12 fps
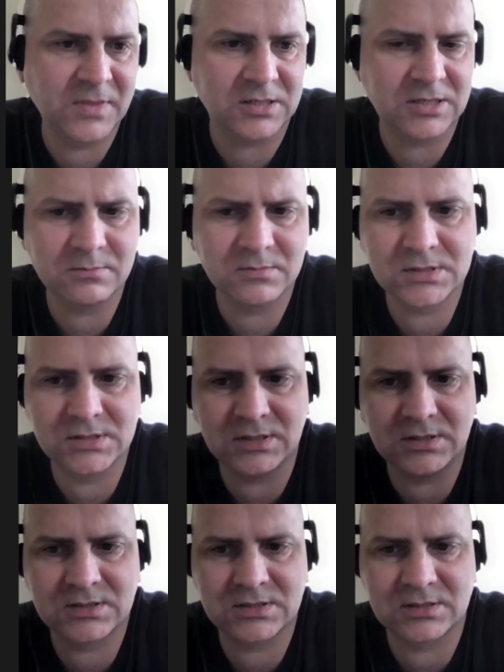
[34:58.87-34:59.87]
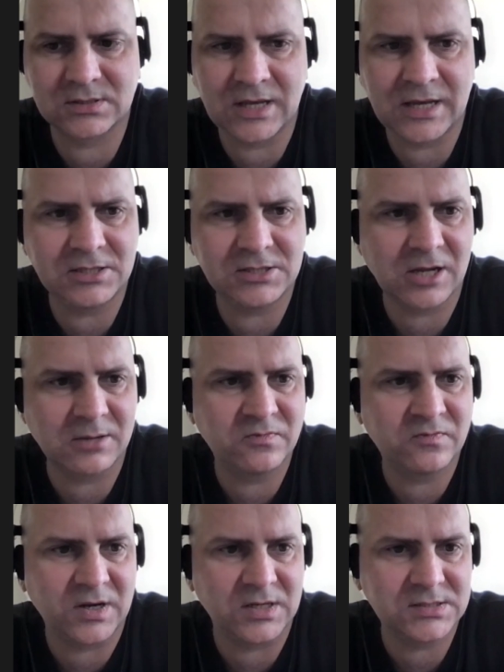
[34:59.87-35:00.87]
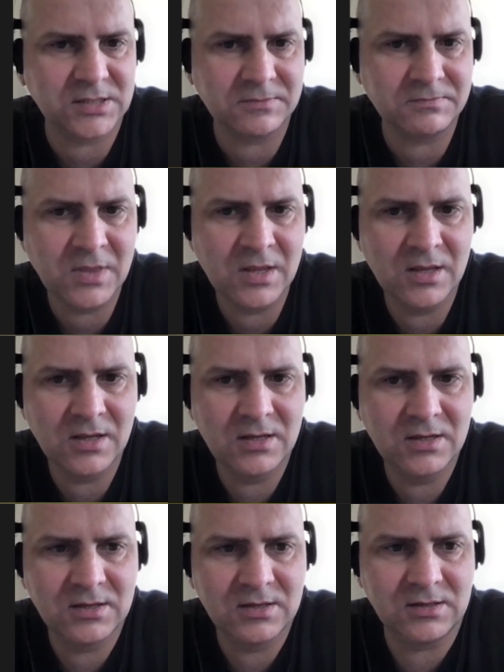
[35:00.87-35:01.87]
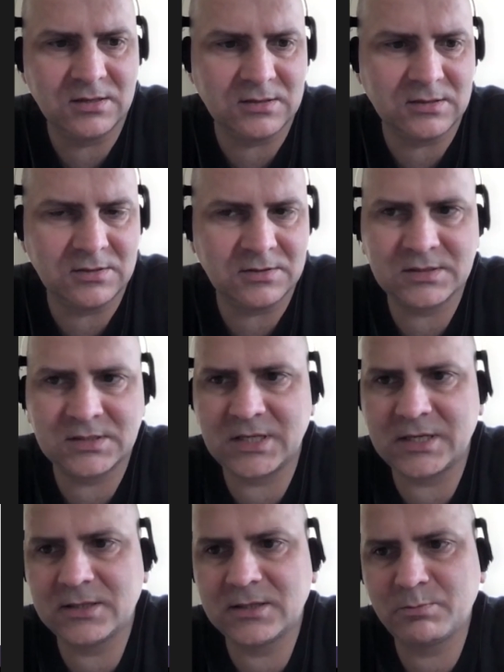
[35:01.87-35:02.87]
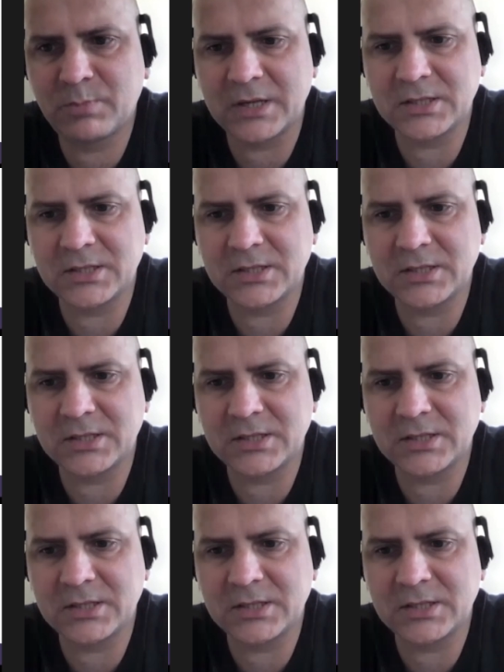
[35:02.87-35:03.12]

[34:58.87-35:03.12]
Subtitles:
attempts is 8 times faster than